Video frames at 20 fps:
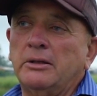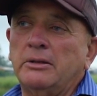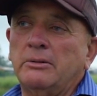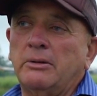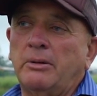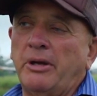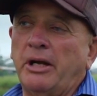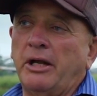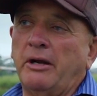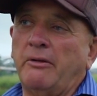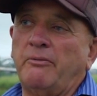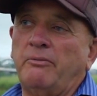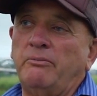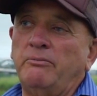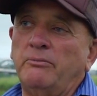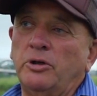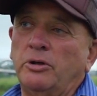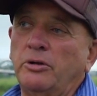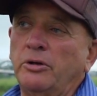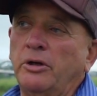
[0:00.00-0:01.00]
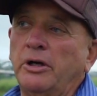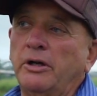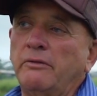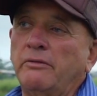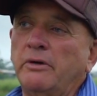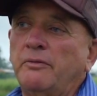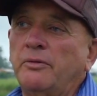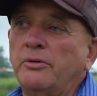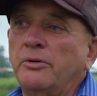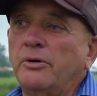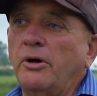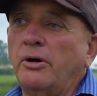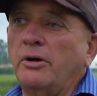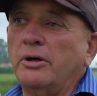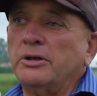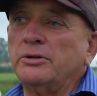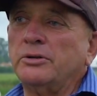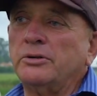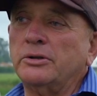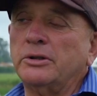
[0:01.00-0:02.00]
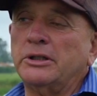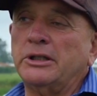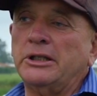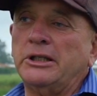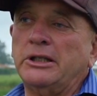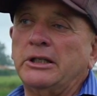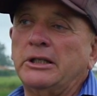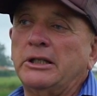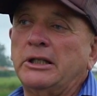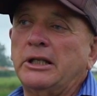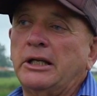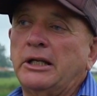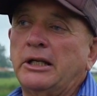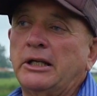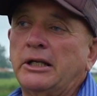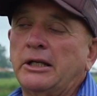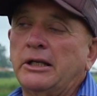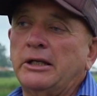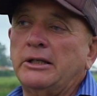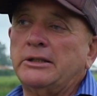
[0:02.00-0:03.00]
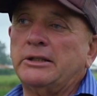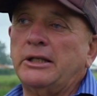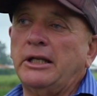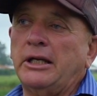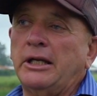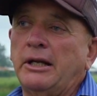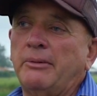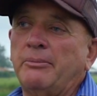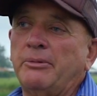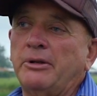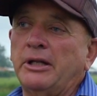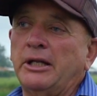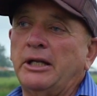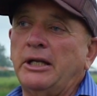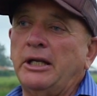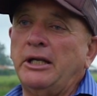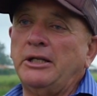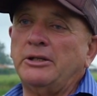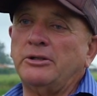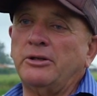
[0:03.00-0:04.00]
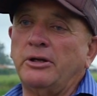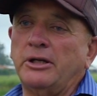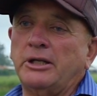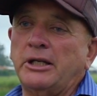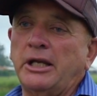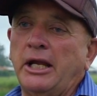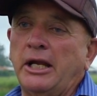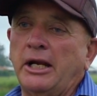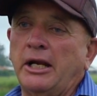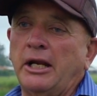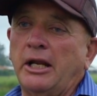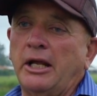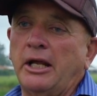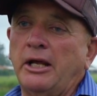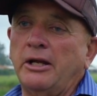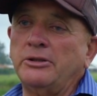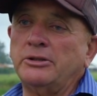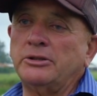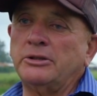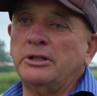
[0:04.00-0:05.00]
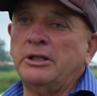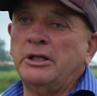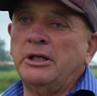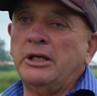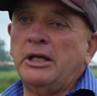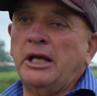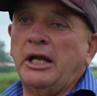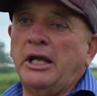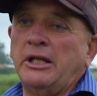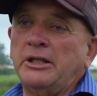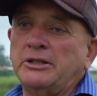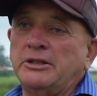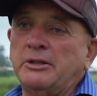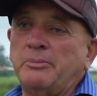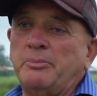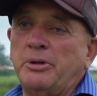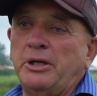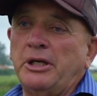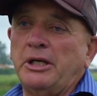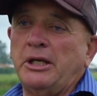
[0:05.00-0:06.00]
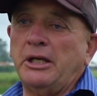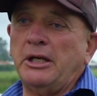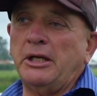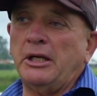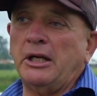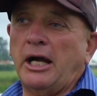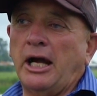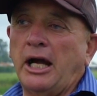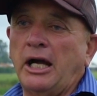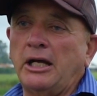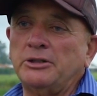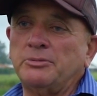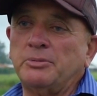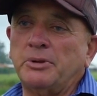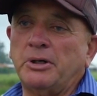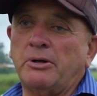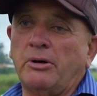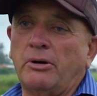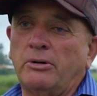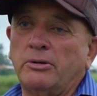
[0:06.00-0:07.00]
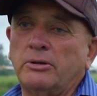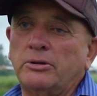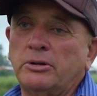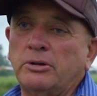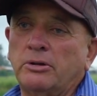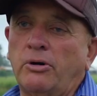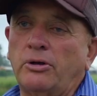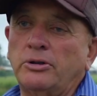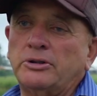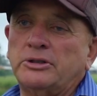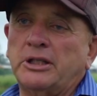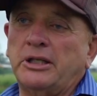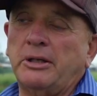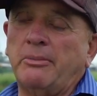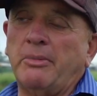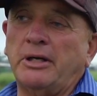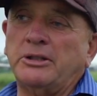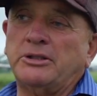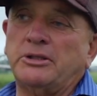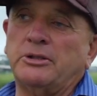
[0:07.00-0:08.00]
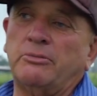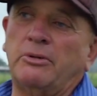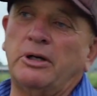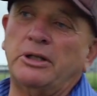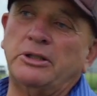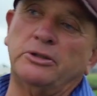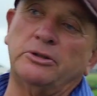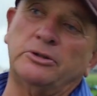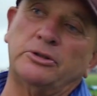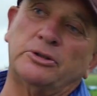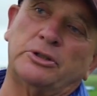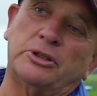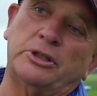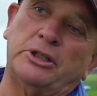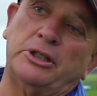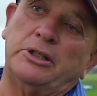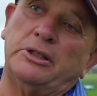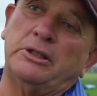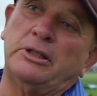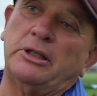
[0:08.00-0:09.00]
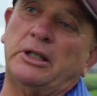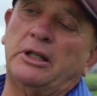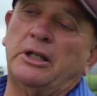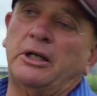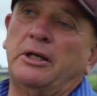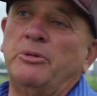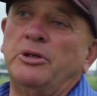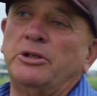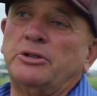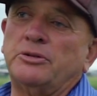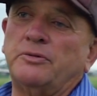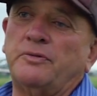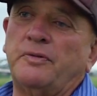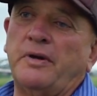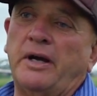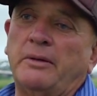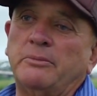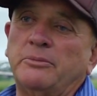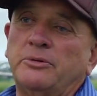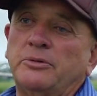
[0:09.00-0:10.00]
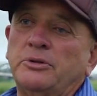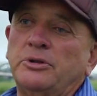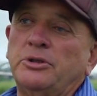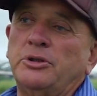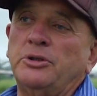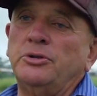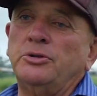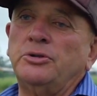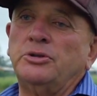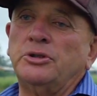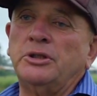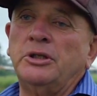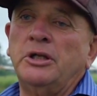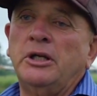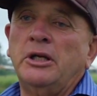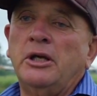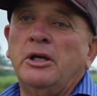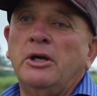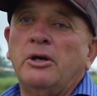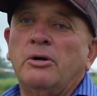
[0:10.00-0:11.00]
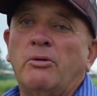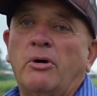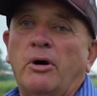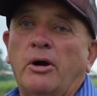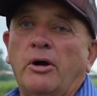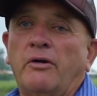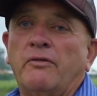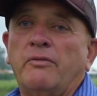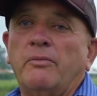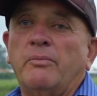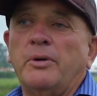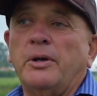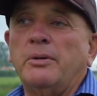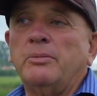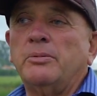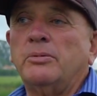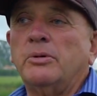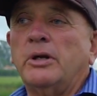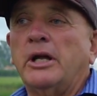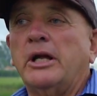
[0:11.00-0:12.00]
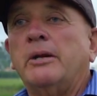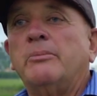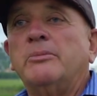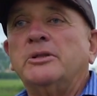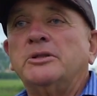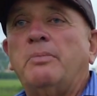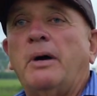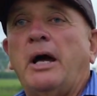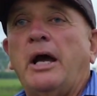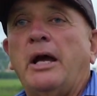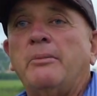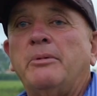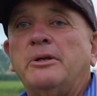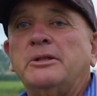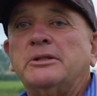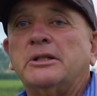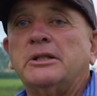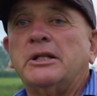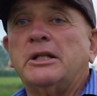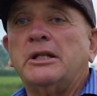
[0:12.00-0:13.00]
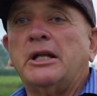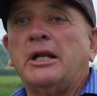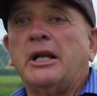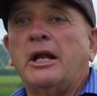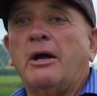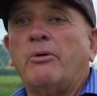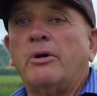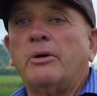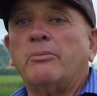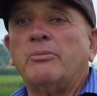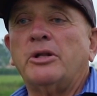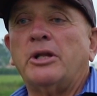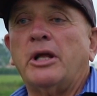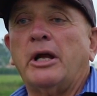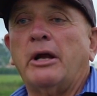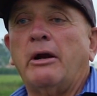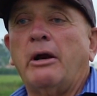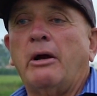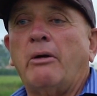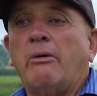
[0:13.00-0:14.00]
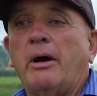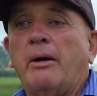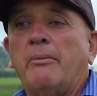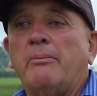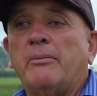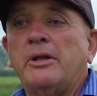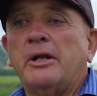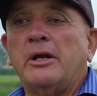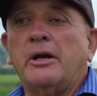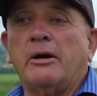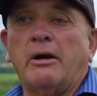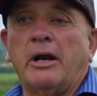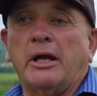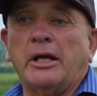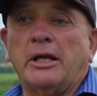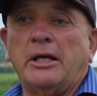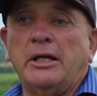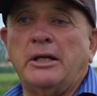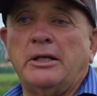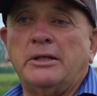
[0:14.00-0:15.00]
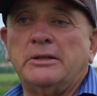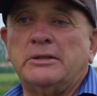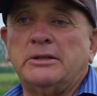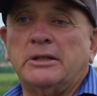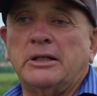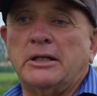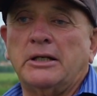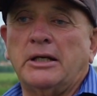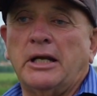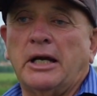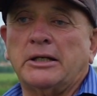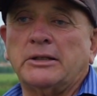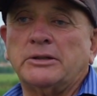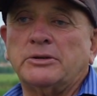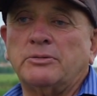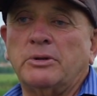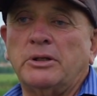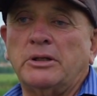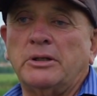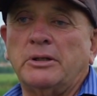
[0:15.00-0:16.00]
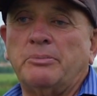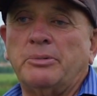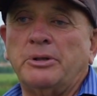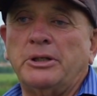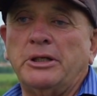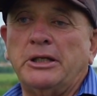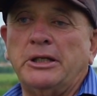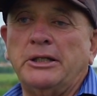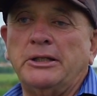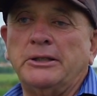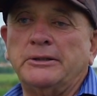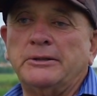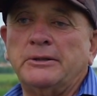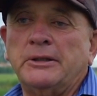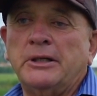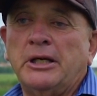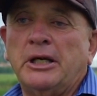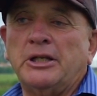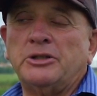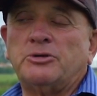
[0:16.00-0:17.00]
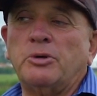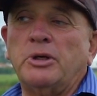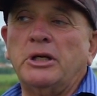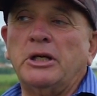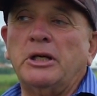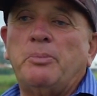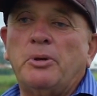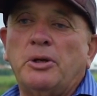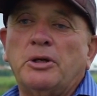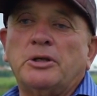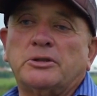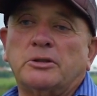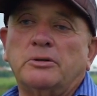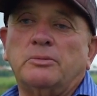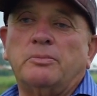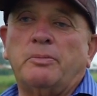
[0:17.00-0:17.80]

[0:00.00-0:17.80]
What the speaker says: about not even a foot high sort of thing, and that they stand up, and the kiddies like to handle those. And there's a Pekin Aylesbury cross there, most of the ones you'll see that the commercial farms use, and quite often people will get them as babies and then they don't want them when they grow up, but they're a great kids duck as well, the Pekins. It's really personal